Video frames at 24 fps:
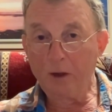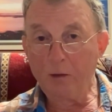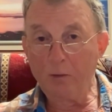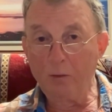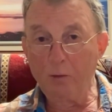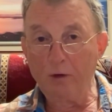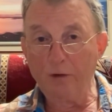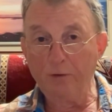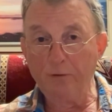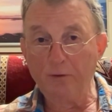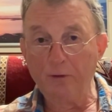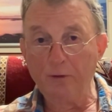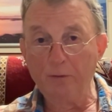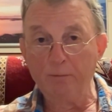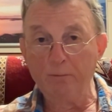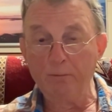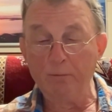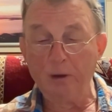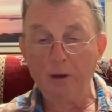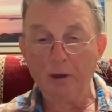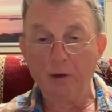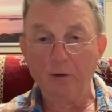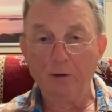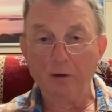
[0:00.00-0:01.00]
one of the
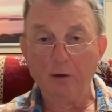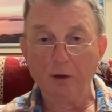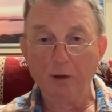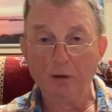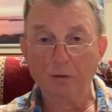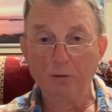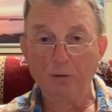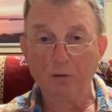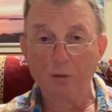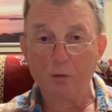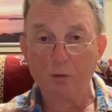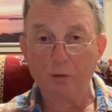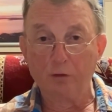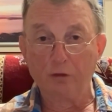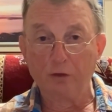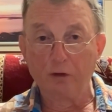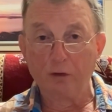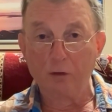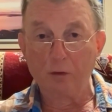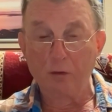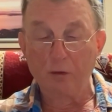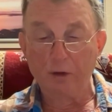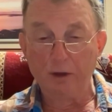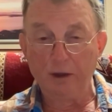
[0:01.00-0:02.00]

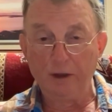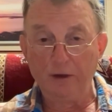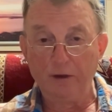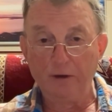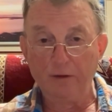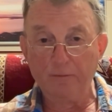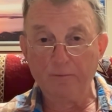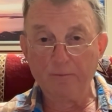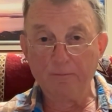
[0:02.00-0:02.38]
mineralocorticoid